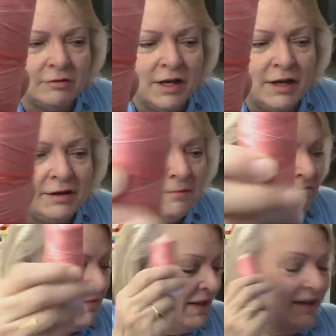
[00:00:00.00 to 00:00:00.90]
thread.
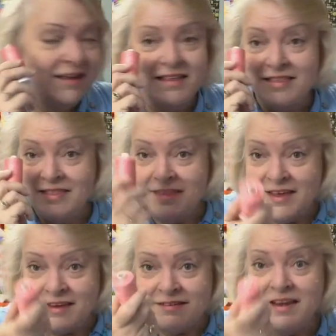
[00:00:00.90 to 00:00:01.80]

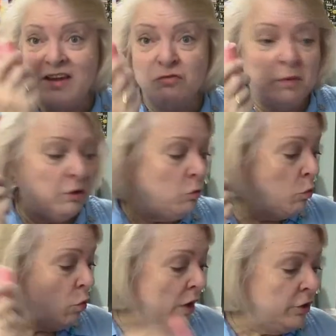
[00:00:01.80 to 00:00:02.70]
This has
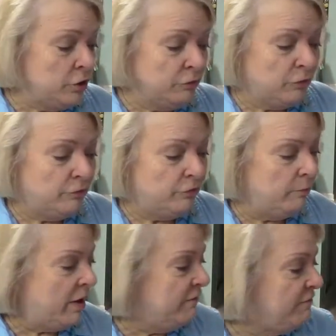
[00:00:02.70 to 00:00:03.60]
been wonderful for
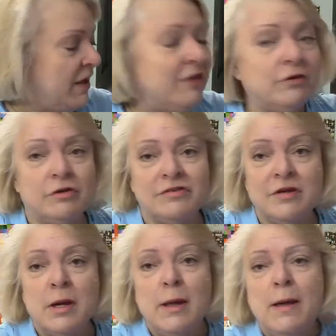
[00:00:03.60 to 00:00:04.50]
my feathers
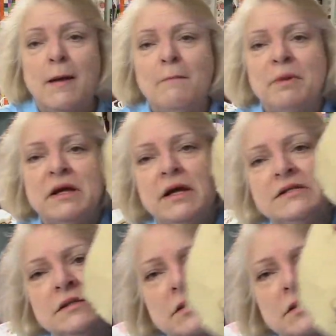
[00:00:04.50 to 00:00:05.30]
because